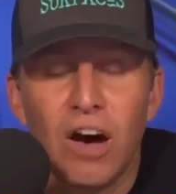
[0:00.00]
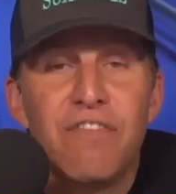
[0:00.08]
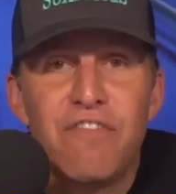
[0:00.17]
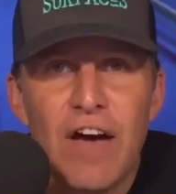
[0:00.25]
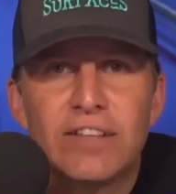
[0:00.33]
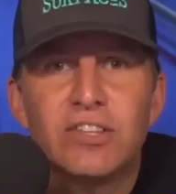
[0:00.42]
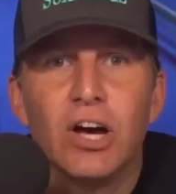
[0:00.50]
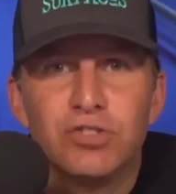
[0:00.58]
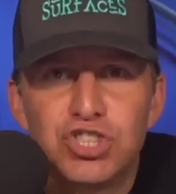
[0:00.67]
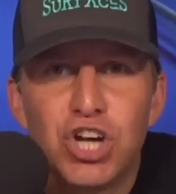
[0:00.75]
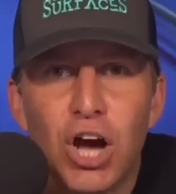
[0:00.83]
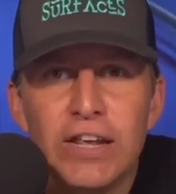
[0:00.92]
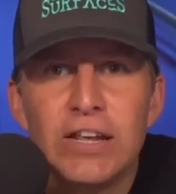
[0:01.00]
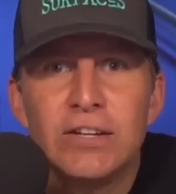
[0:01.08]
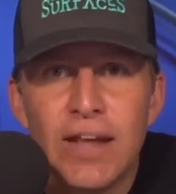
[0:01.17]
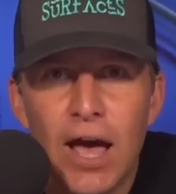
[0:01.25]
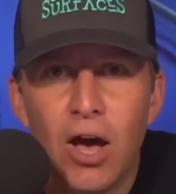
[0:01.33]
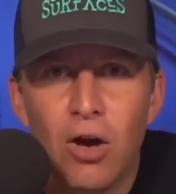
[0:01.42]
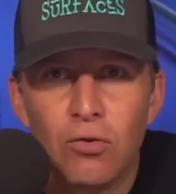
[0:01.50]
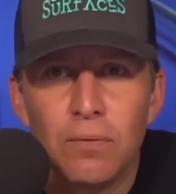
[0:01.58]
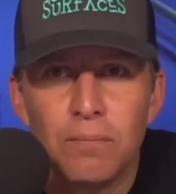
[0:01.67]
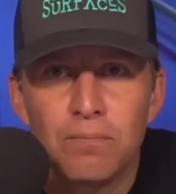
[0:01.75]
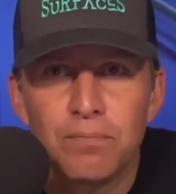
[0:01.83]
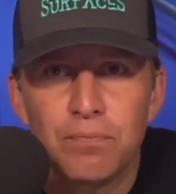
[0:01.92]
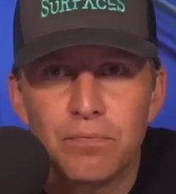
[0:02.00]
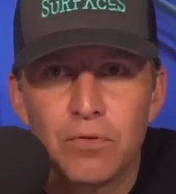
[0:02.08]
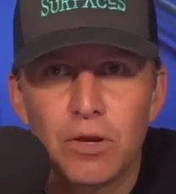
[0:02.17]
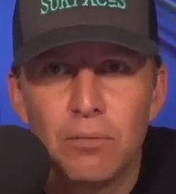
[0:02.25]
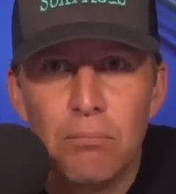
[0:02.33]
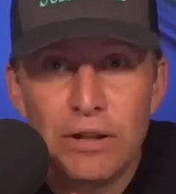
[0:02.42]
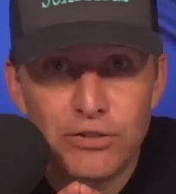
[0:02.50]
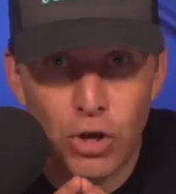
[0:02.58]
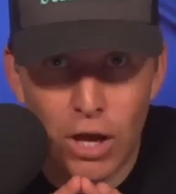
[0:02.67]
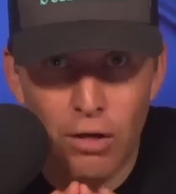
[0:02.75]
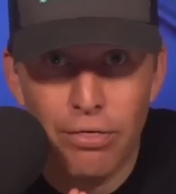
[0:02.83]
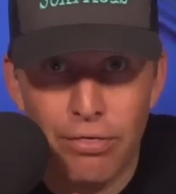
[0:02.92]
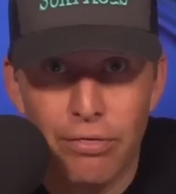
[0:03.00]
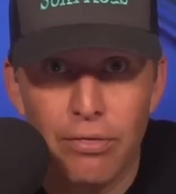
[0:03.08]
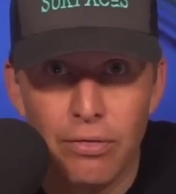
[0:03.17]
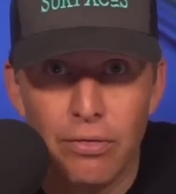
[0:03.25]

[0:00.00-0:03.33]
effect of shutting down mental health